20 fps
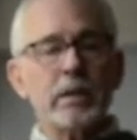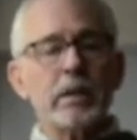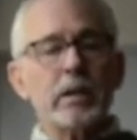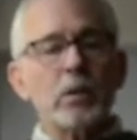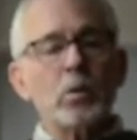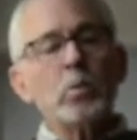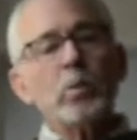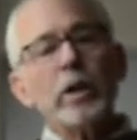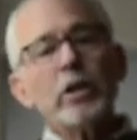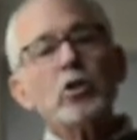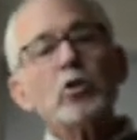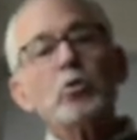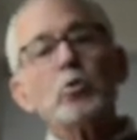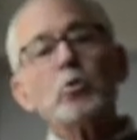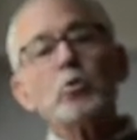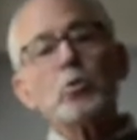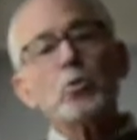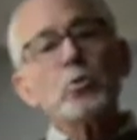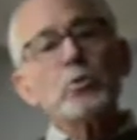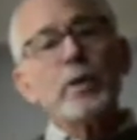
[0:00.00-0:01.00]
And when you
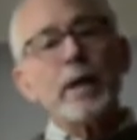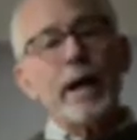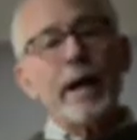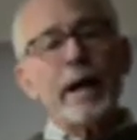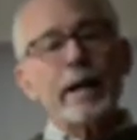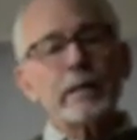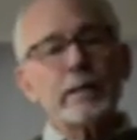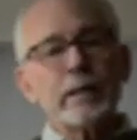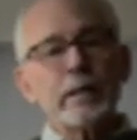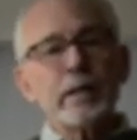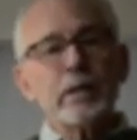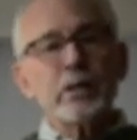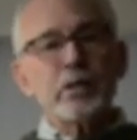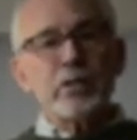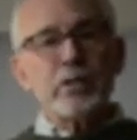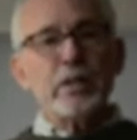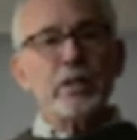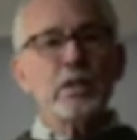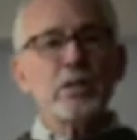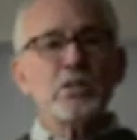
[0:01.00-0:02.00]
do that,
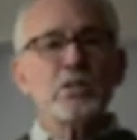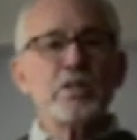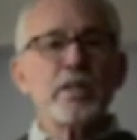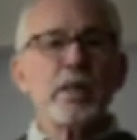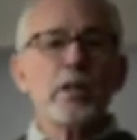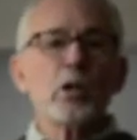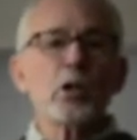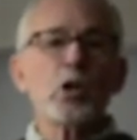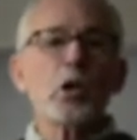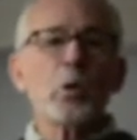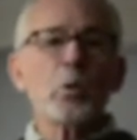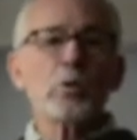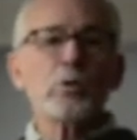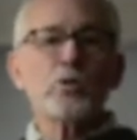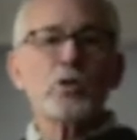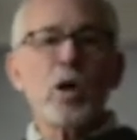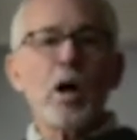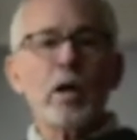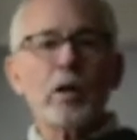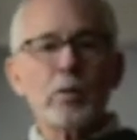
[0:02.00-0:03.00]
things that are cold
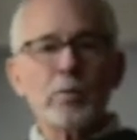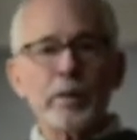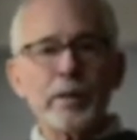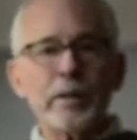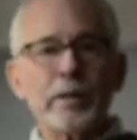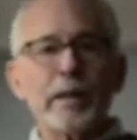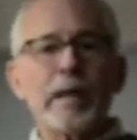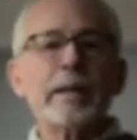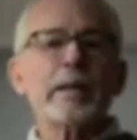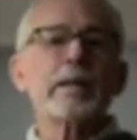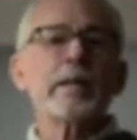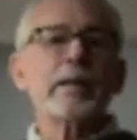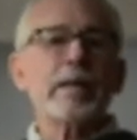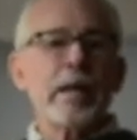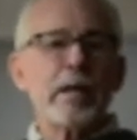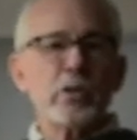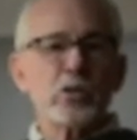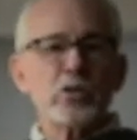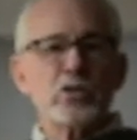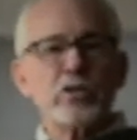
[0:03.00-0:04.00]
tolerant, like
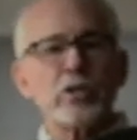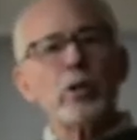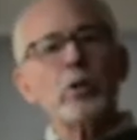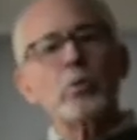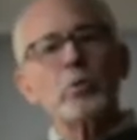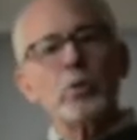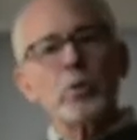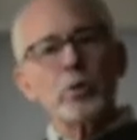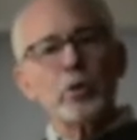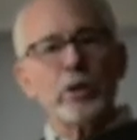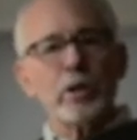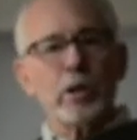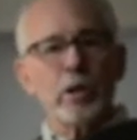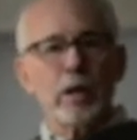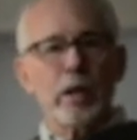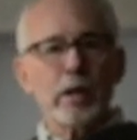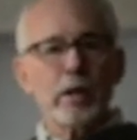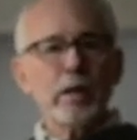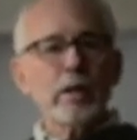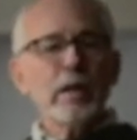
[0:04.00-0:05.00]
lettuce and
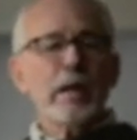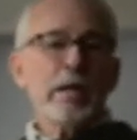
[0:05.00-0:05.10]
arugula